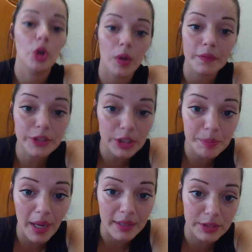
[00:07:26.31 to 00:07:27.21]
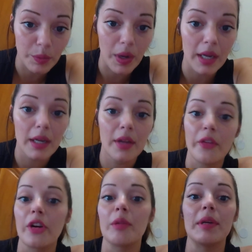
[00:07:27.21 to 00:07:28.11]
who have just passed away,
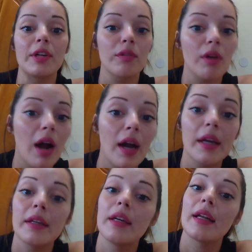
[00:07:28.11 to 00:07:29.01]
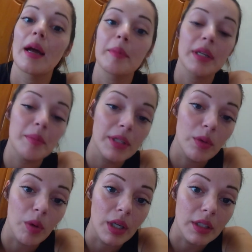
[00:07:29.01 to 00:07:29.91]
and they're going to be crying, and I'm going to be
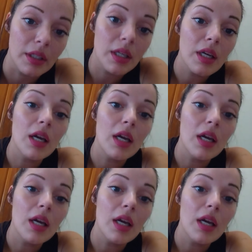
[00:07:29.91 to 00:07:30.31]
the one